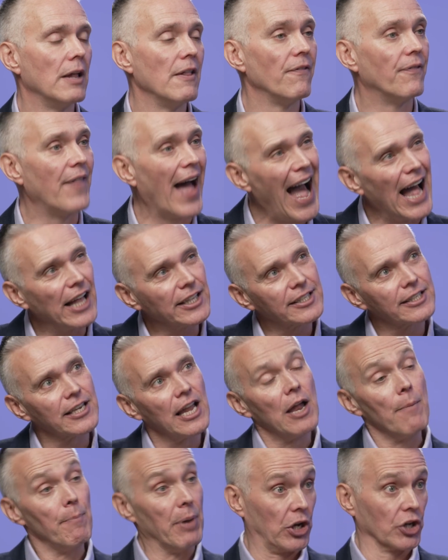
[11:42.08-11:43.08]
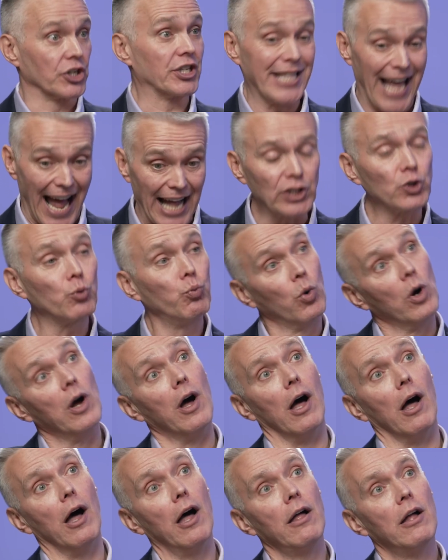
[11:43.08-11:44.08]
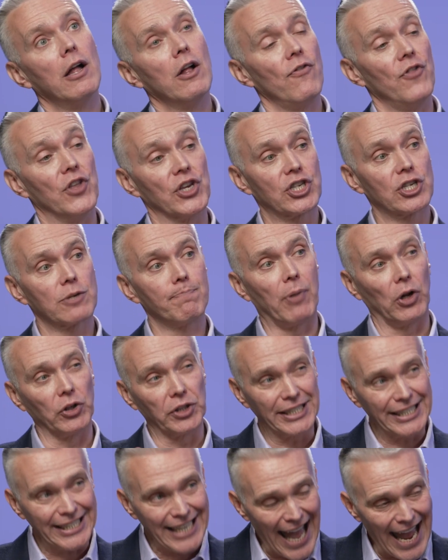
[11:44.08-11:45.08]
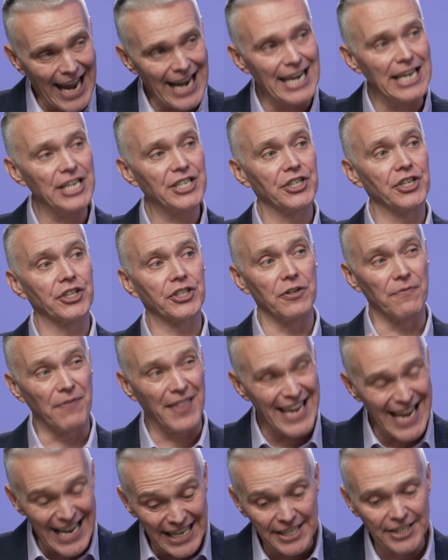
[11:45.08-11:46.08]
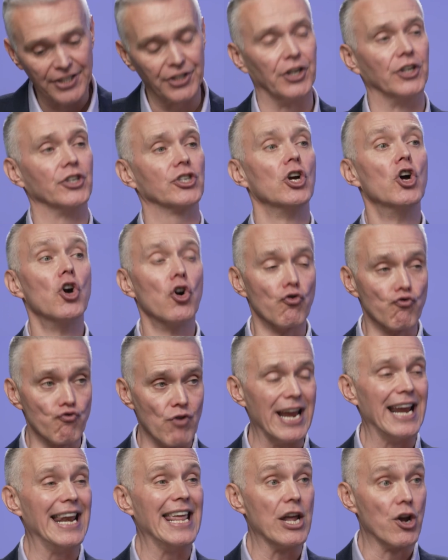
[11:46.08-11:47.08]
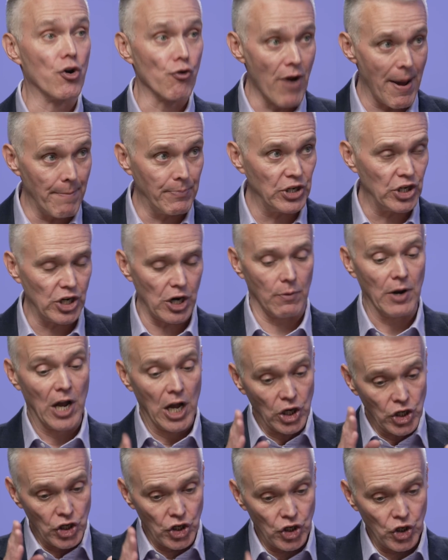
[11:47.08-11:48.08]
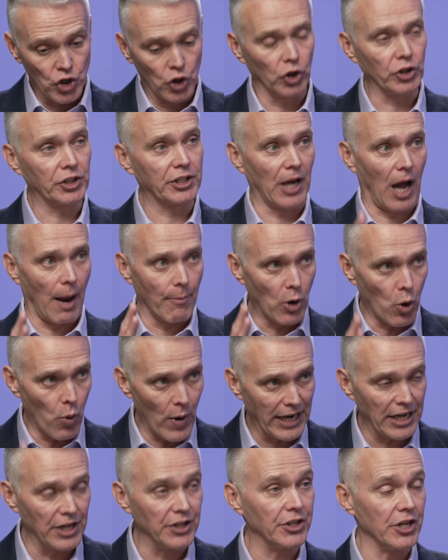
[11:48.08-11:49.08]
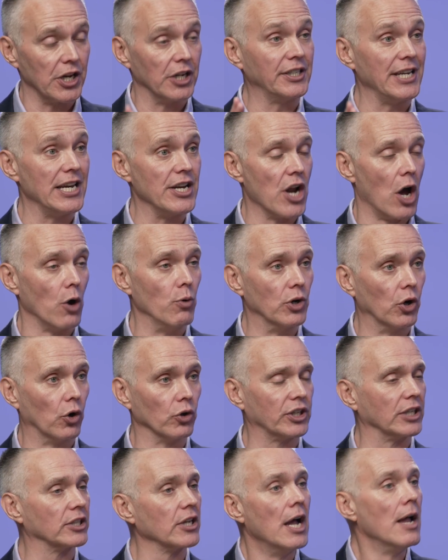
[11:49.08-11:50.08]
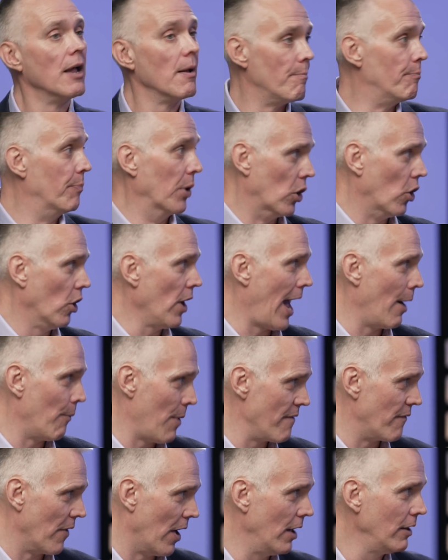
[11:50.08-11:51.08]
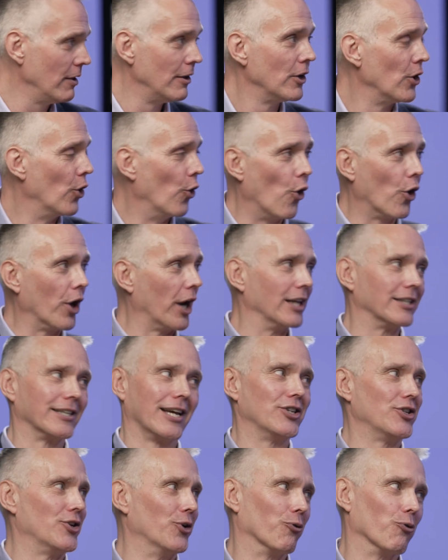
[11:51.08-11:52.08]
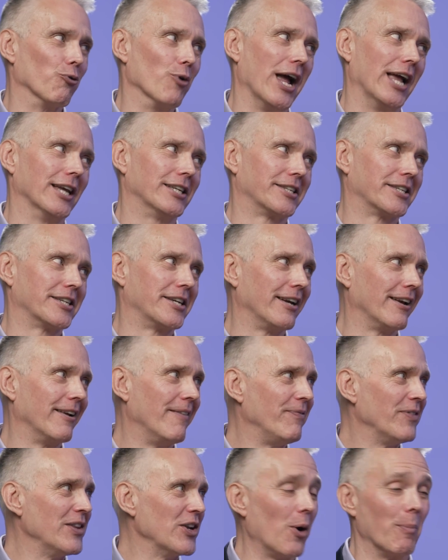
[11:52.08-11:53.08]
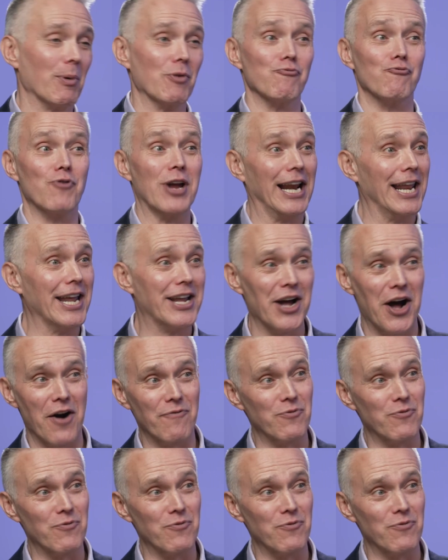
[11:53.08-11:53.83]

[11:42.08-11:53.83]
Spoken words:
That's where the spontaneousness of the incident really grips you. Short time, quick and dirty, no notice. But, however, organisational risk. Got to be really careful.